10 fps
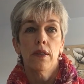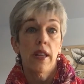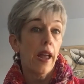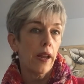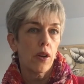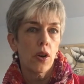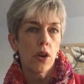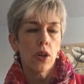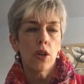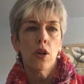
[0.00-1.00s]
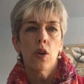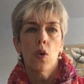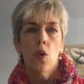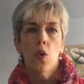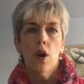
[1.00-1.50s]
the anger
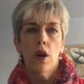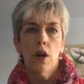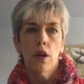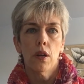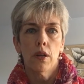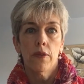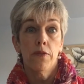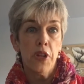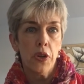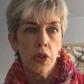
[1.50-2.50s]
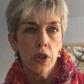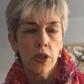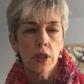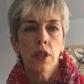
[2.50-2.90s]
or fear,